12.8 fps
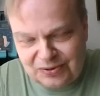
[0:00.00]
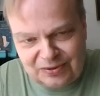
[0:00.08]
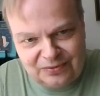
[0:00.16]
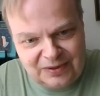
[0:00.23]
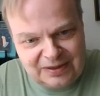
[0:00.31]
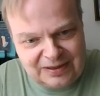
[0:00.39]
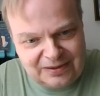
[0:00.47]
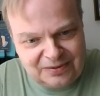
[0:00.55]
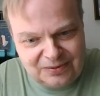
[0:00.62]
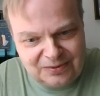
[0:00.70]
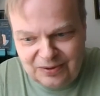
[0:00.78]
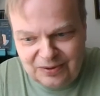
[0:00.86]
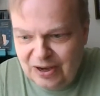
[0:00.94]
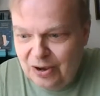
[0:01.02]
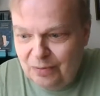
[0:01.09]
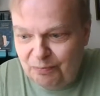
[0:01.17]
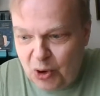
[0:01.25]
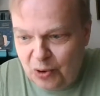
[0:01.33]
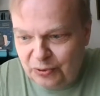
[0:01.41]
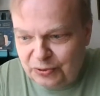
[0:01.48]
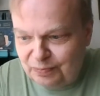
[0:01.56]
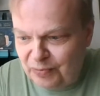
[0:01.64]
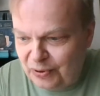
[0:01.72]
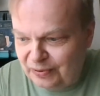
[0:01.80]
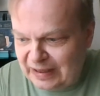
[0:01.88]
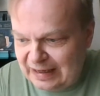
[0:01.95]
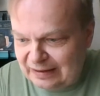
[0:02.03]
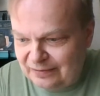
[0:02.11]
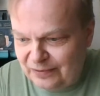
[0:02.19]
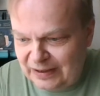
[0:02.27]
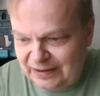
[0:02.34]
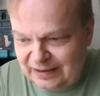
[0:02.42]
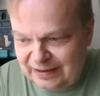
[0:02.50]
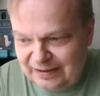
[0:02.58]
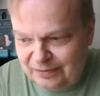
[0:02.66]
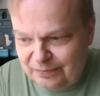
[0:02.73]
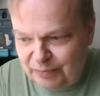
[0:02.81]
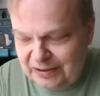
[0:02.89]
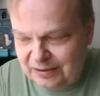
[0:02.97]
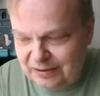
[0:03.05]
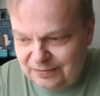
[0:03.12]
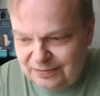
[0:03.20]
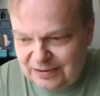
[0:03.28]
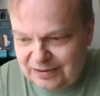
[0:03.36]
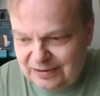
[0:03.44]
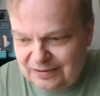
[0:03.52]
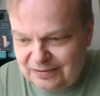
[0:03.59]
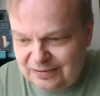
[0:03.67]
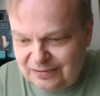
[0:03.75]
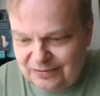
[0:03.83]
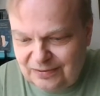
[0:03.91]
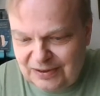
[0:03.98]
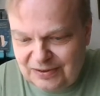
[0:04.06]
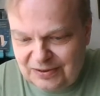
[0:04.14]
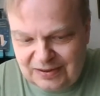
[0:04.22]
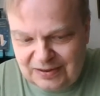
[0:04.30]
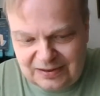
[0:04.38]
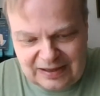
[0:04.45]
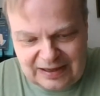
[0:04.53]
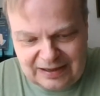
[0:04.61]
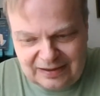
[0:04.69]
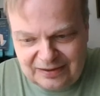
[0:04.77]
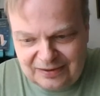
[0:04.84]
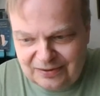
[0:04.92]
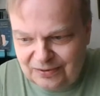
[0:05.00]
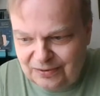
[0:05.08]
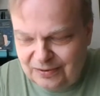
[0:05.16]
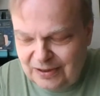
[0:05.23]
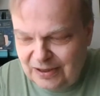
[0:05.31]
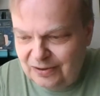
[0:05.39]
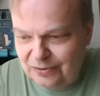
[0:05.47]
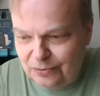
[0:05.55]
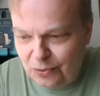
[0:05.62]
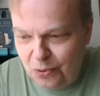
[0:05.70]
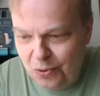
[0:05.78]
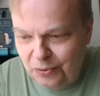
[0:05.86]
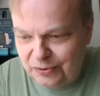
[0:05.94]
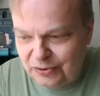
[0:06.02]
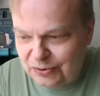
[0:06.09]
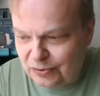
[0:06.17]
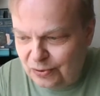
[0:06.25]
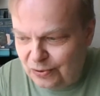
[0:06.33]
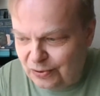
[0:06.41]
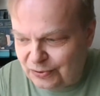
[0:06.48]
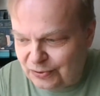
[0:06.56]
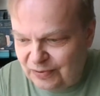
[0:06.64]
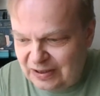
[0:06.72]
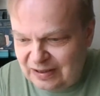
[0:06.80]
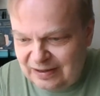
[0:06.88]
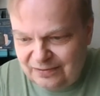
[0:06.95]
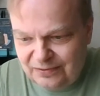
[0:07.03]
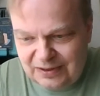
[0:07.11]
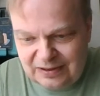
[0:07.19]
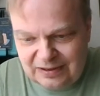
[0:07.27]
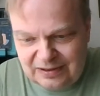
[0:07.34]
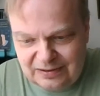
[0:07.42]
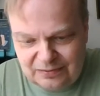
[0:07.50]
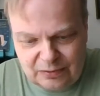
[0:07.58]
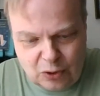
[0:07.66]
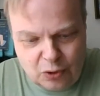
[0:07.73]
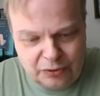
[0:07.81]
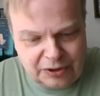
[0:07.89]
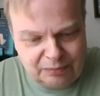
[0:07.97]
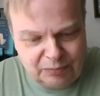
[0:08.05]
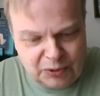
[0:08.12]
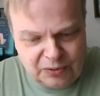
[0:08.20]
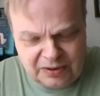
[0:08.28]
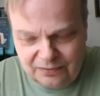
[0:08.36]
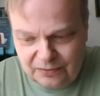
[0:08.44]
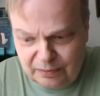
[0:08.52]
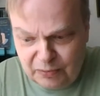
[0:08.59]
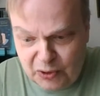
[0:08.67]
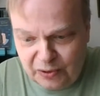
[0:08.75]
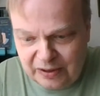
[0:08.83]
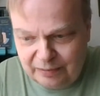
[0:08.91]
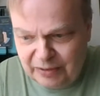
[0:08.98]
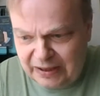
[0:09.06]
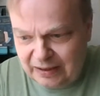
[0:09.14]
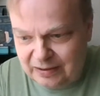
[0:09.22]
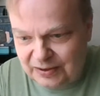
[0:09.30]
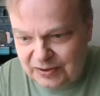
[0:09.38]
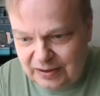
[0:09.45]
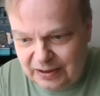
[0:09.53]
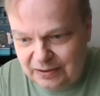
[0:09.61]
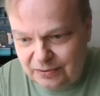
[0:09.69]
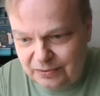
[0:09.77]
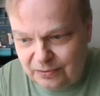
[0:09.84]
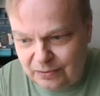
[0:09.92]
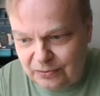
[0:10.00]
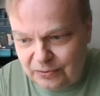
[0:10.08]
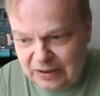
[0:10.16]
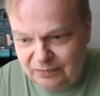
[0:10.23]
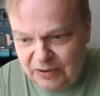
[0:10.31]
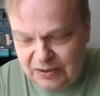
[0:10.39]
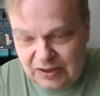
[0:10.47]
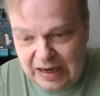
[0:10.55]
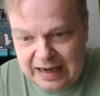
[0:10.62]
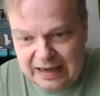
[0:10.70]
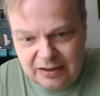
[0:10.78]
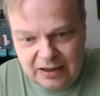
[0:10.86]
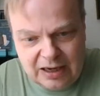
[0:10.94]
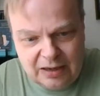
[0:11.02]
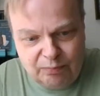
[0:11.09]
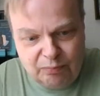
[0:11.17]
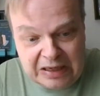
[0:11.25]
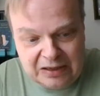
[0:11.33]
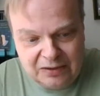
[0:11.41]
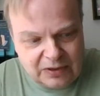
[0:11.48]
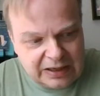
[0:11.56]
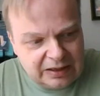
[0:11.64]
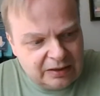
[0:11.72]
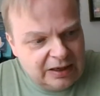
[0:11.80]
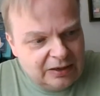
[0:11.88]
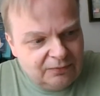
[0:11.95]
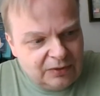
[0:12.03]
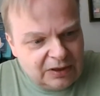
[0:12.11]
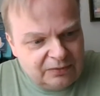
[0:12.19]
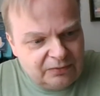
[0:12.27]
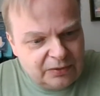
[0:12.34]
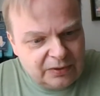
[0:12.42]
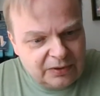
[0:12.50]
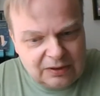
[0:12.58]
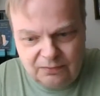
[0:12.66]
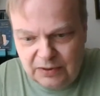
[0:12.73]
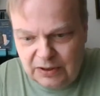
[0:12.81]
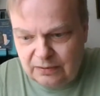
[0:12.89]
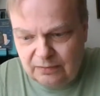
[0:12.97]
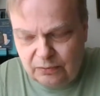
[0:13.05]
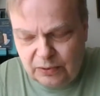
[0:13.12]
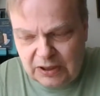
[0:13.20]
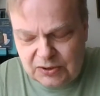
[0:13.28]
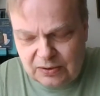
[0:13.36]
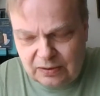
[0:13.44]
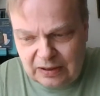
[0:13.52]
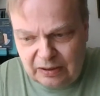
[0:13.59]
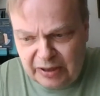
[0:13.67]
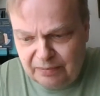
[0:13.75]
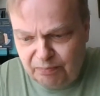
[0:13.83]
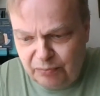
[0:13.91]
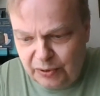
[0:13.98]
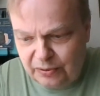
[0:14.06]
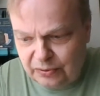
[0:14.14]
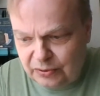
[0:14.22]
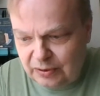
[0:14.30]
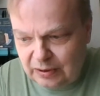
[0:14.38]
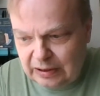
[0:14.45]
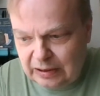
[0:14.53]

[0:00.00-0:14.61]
so we had to postpone that one then. But this is exactly the root source. We are contributing from North America side to those events, and meanwhile we are working with regional members